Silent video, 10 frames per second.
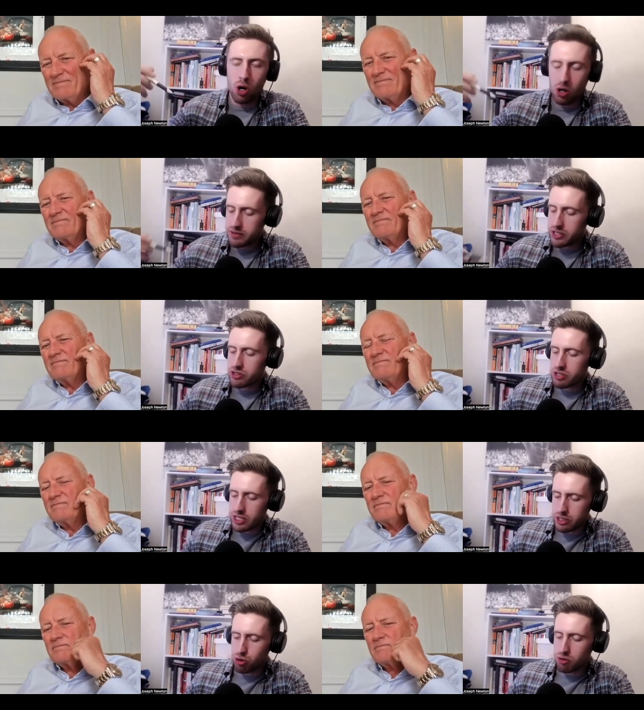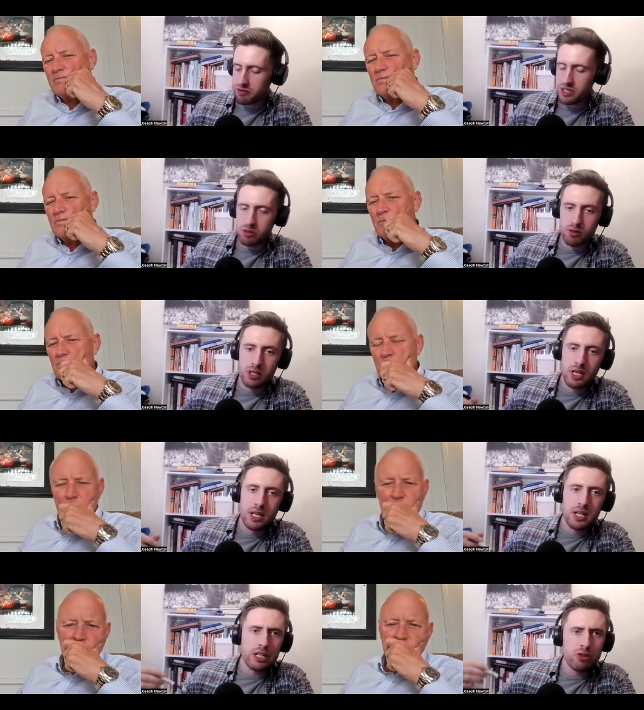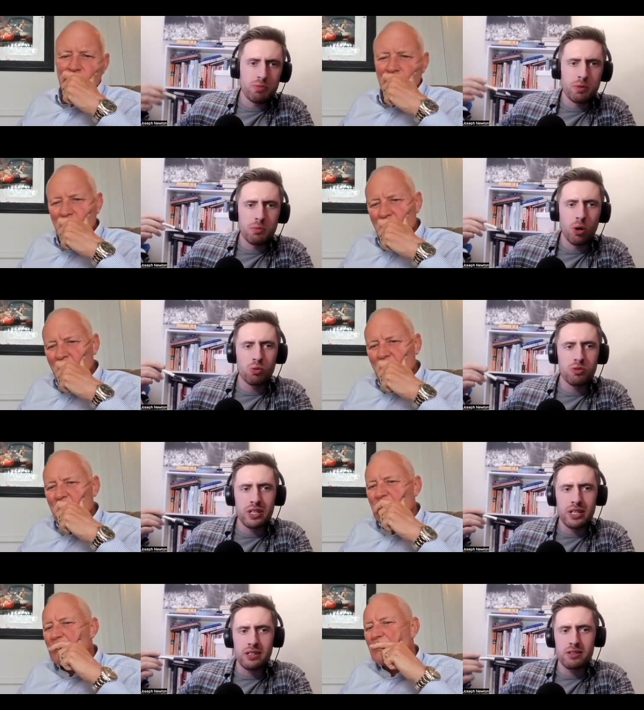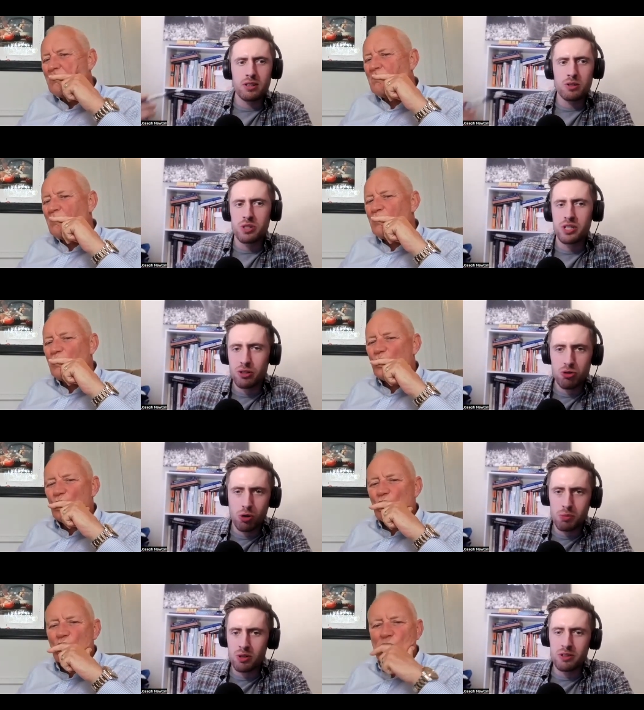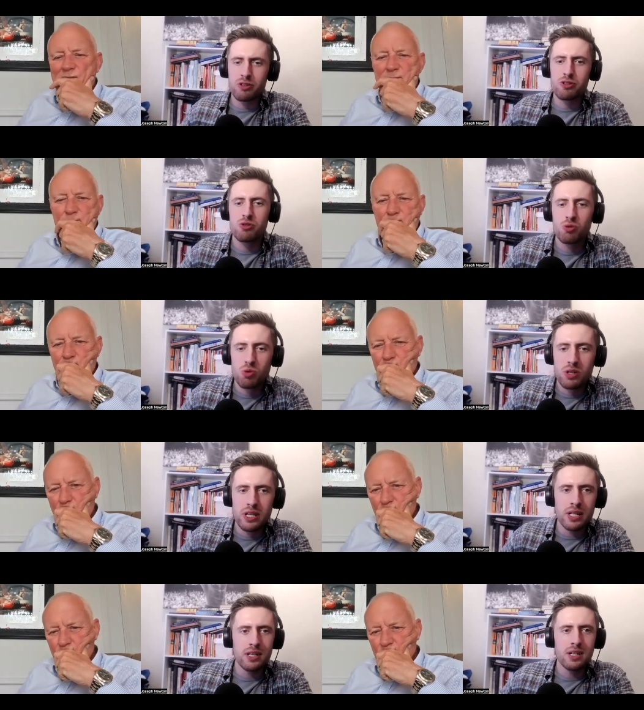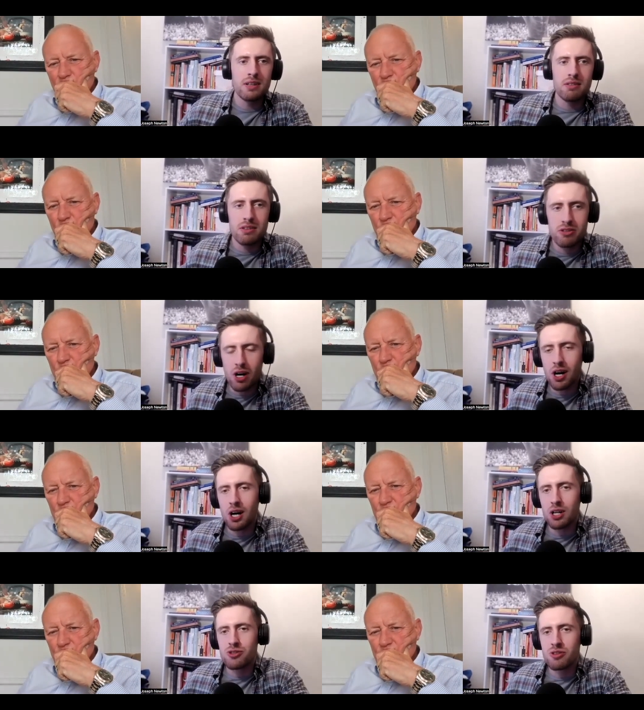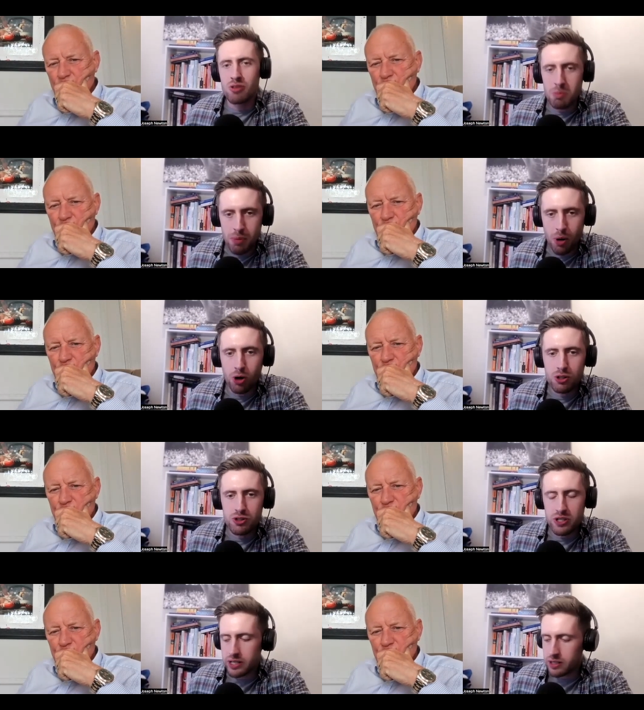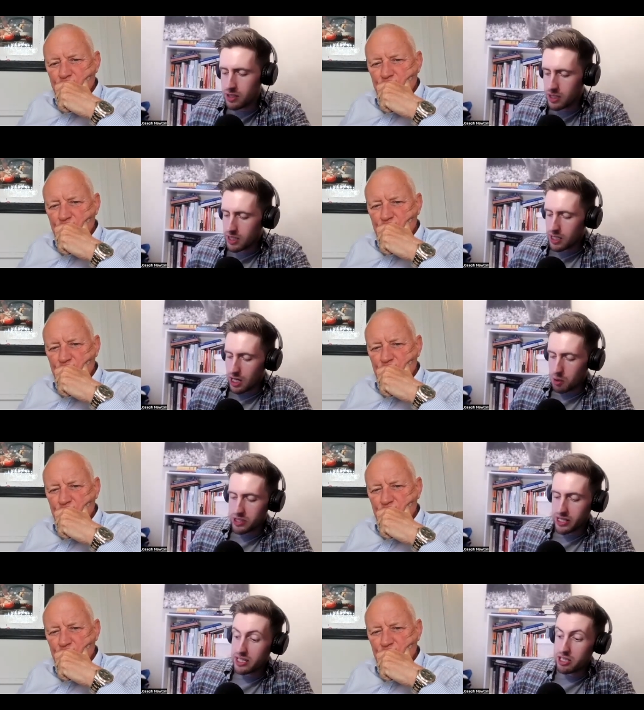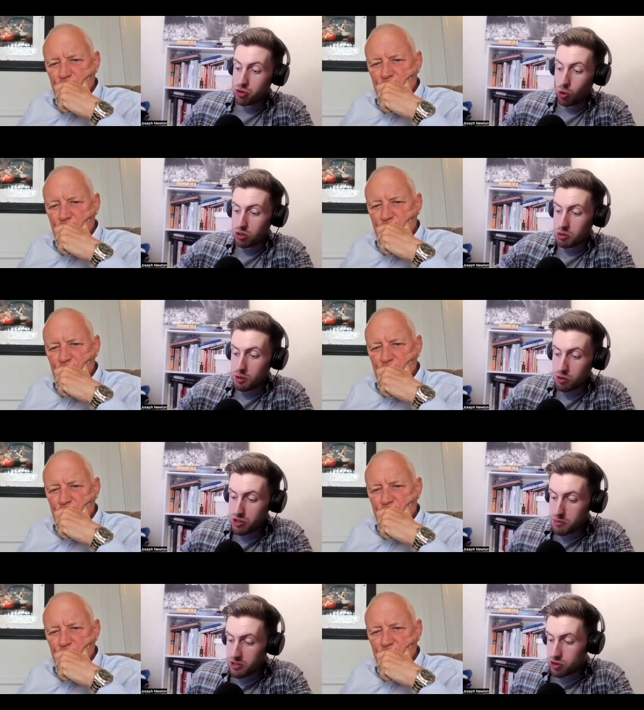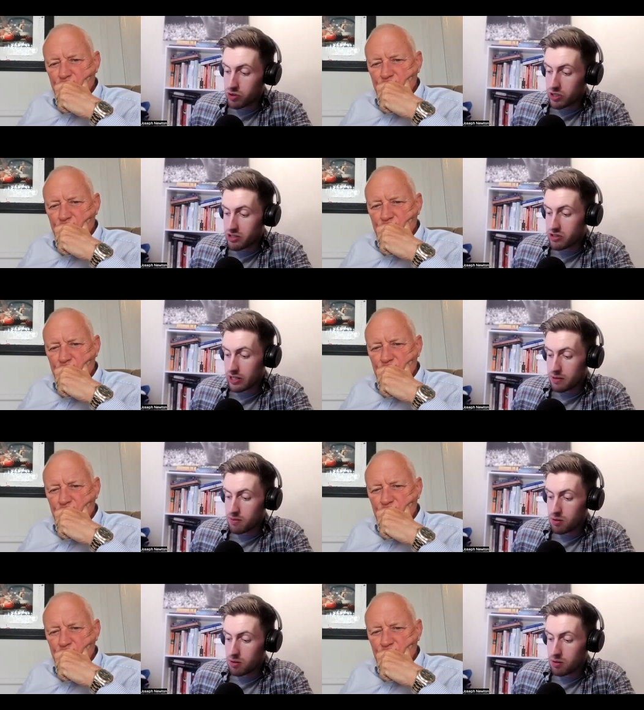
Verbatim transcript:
Speaker 1: obviously, in your field, you've promoted, as we kind of talked about, the snooker, the darts, the boxing. Uh, we kind of talked about some of the traits that